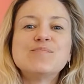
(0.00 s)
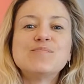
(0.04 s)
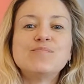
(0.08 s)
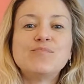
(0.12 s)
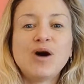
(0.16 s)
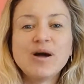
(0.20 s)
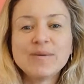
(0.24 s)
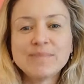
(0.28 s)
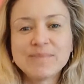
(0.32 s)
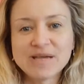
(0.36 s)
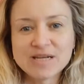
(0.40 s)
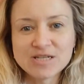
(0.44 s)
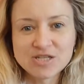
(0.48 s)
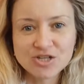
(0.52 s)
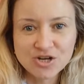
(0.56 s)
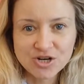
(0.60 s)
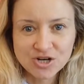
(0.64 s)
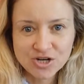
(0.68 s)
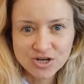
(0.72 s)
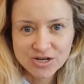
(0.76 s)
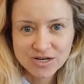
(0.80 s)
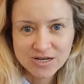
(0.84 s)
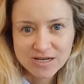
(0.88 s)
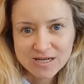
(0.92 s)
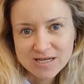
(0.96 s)
my mentor
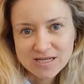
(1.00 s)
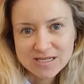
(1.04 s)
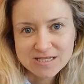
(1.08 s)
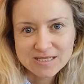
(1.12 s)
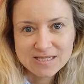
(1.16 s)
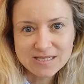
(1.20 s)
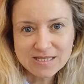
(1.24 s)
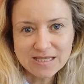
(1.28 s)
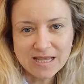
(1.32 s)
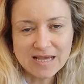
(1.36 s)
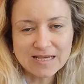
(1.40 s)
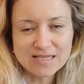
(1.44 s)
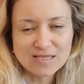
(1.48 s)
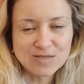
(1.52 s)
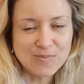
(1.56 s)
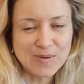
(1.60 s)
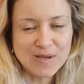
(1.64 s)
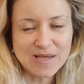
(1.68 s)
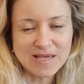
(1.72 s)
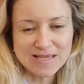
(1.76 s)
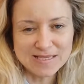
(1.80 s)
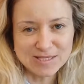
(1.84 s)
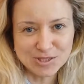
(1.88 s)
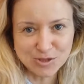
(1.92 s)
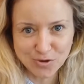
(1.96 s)
takes
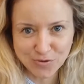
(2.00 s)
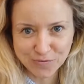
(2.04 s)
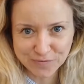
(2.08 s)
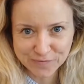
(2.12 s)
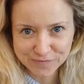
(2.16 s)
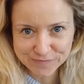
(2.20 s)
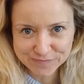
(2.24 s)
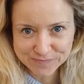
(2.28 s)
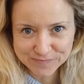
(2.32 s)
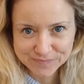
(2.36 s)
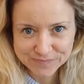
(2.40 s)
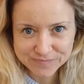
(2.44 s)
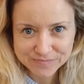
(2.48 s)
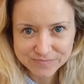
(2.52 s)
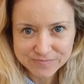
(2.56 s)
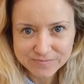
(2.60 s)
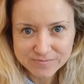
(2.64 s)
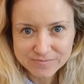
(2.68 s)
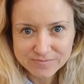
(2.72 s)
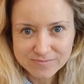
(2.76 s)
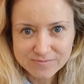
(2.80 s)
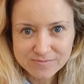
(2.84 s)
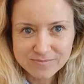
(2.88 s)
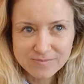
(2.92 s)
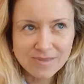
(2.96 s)
weekends off.
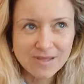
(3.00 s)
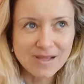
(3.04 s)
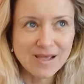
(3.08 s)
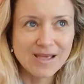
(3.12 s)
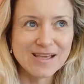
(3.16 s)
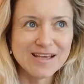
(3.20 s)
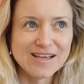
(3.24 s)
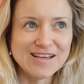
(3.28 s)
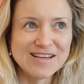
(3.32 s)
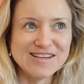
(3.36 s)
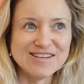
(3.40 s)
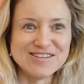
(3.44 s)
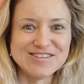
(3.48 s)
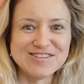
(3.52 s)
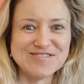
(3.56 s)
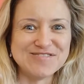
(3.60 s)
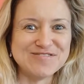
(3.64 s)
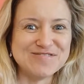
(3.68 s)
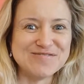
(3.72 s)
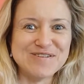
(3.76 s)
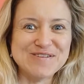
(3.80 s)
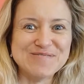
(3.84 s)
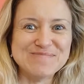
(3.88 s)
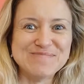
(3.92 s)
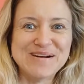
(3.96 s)

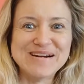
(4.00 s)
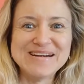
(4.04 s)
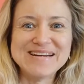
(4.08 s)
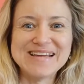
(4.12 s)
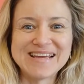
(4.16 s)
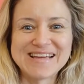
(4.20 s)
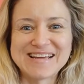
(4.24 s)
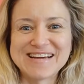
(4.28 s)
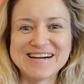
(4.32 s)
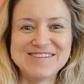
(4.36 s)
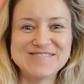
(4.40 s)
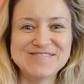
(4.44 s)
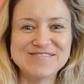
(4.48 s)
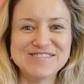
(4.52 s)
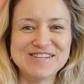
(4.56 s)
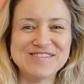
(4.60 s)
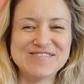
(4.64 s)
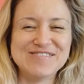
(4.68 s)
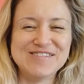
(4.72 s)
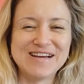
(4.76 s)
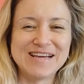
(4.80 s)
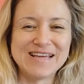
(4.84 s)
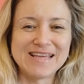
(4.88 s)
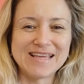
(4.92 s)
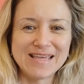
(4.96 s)
So when Monday comes,
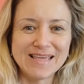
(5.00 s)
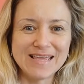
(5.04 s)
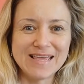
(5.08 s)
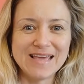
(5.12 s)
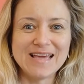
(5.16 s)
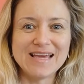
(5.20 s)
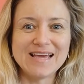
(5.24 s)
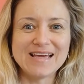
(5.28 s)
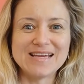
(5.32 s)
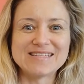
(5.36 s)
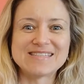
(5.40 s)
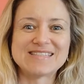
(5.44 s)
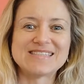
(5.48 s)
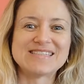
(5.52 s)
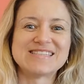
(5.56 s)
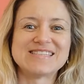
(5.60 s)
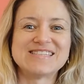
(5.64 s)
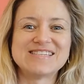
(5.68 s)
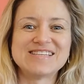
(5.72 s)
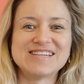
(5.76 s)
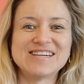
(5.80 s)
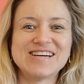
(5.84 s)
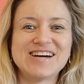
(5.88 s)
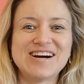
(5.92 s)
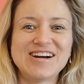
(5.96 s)
I'm like,
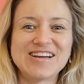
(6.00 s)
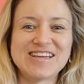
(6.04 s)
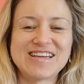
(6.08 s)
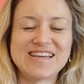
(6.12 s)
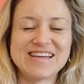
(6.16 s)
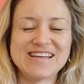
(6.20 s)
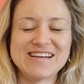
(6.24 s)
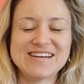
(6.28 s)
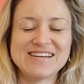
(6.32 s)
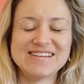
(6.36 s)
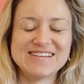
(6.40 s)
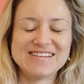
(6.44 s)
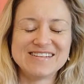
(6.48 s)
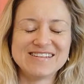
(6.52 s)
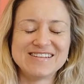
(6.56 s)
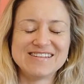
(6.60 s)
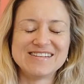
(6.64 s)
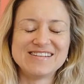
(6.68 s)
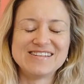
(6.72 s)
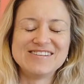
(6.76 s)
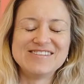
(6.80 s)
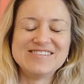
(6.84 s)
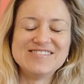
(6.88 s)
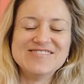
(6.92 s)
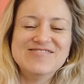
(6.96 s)
yes, I can
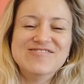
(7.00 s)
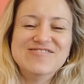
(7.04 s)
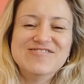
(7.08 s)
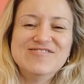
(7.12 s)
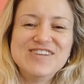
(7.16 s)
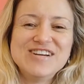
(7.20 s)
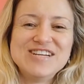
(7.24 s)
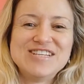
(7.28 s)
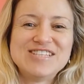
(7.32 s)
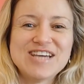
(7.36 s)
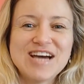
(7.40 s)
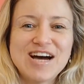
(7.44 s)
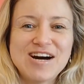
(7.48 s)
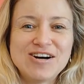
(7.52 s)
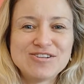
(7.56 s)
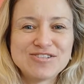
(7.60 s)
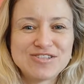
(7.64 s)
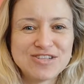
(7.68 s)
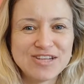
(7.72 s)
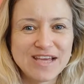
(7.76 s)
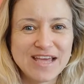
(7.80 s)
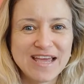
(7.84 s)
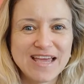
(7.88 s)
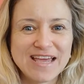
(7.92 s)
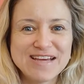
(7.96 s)
reach out
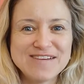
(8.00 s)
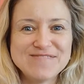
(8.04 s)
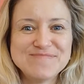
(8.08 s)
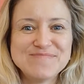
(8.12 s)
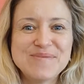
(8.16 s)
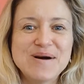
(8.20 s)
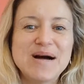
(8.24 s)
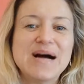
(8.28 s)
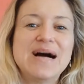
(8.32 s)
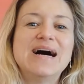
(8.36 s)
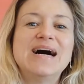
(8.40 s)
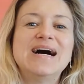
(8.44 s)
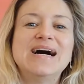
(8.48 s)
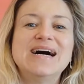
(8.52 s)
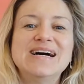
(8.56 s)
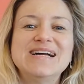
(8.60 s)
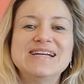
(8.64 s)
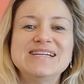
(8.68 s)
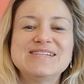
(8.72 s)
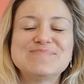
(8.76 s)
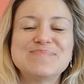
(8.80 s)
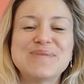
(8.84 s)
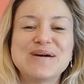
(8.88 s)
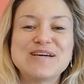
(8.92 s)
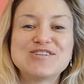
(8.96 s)
to him
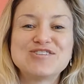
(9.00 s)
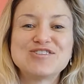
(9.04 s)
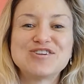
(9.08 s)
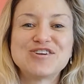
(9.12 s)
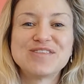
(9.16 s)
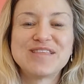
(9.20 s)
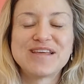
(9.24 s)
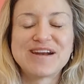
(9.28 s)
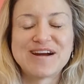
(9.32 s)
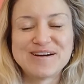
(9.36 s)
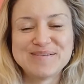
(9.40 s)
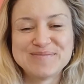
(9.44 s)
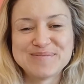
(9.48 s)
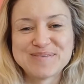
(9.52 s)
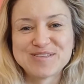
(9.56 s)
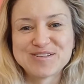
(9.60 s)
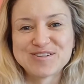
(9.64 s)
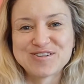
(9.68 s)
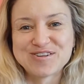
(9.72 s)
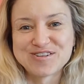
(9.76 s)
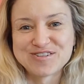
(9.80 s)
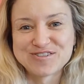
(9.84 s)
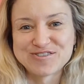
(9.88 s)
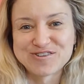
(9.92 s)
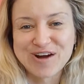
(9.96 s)
and make sure that I'm still
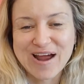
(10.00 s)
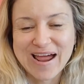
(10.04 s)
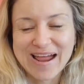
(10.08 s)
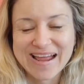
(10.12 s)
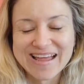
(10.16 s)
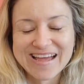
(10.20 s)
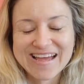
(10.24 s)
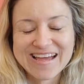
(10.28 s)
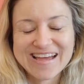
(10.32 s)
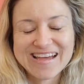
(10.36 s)
on track.